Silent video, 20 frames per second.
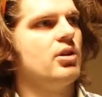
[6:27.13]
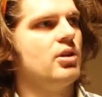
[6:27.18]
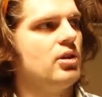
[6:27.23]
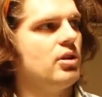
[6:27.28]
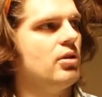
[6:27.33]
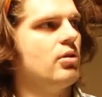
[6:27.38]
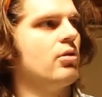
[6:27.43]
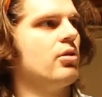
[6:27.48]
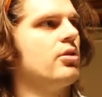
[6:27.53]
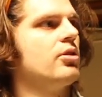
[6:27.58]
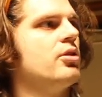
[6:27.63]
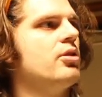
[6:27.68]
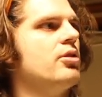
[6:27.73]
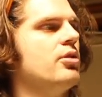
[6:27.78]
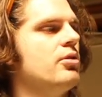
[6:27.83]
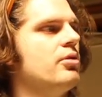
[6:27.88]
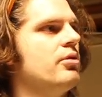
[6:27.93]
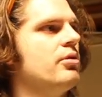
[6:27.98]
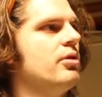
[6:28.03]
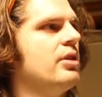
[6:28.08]
in order to
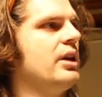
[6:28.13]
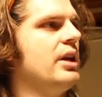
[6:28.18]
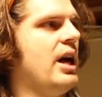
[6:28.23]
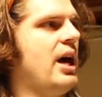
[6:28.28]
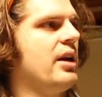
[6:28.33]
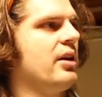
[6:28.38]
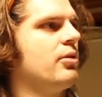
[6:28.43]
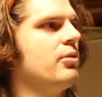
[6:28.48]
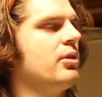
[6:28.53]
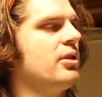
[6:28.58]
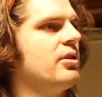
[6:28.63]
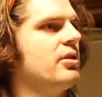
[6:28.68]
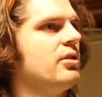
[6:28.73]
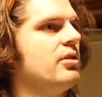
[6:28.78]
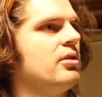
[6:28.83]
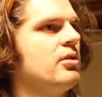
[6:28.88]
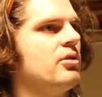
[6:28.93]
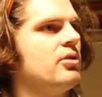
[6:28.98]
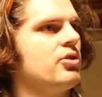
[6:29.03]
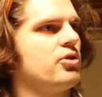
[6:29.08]
do an adequate
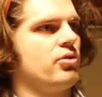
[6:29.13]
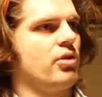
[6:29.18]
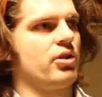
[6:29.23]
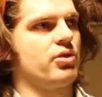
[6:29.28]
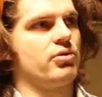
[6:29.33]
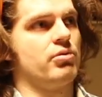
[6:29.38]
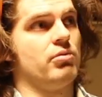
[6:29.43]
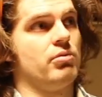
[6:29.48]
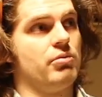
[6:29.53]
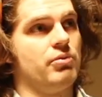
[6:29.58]
structural